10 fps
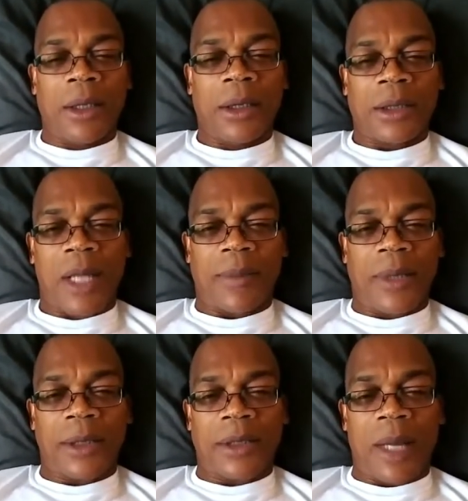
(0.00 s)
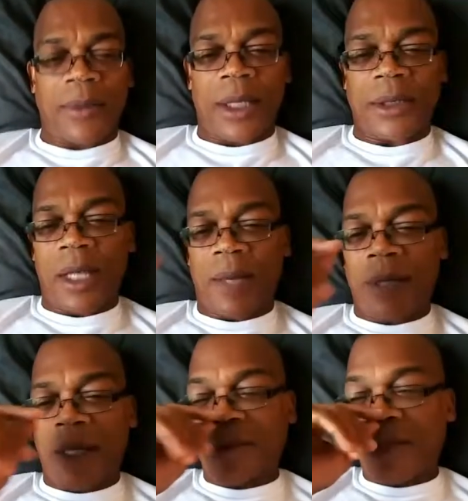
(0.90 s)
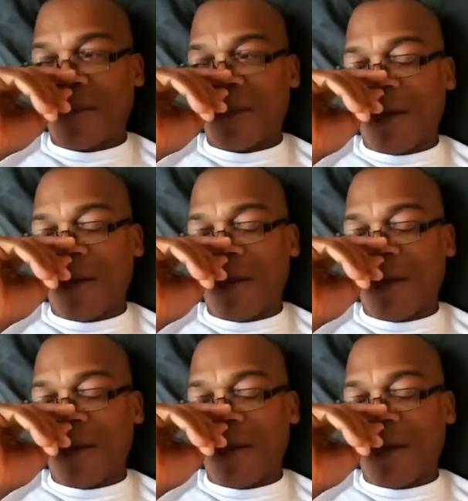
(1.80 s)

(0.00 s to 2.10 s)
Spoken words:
Stop that.